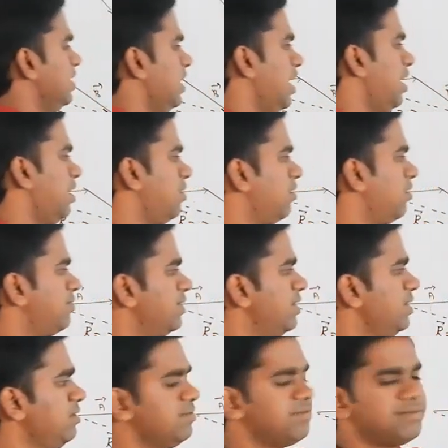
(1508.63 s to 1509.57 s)
head of
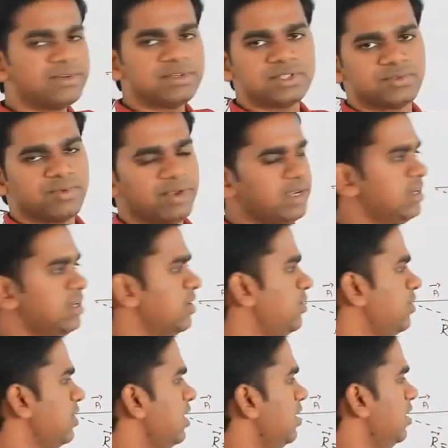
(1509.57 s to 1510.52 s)
the first vector.
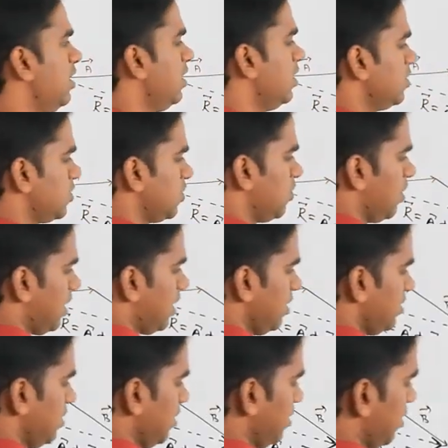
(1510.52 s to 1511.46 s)
Okay. So what
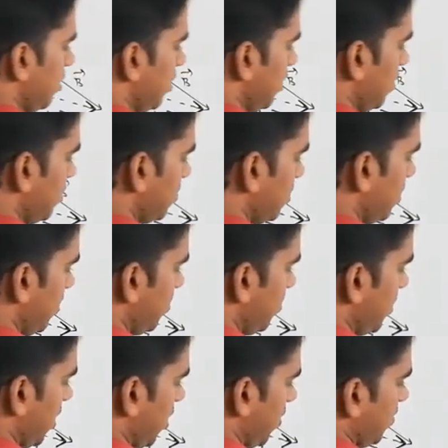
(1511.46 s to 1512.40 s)
is the third
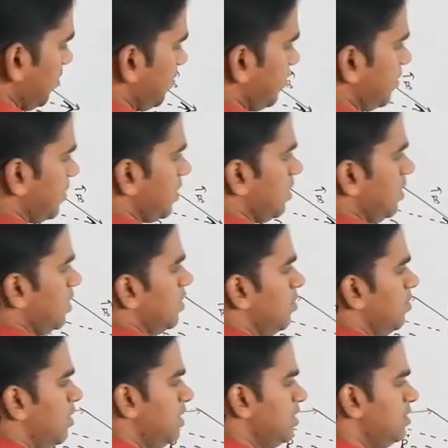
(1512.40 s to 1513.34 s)
step now?
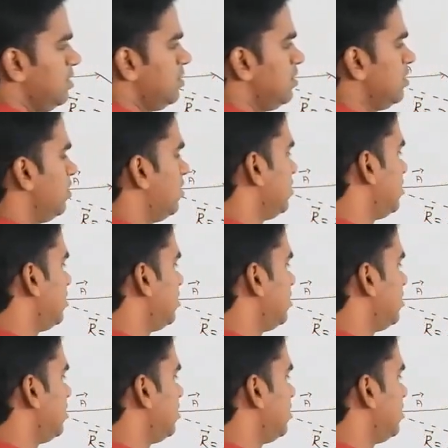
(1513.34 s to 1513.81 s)
What is the third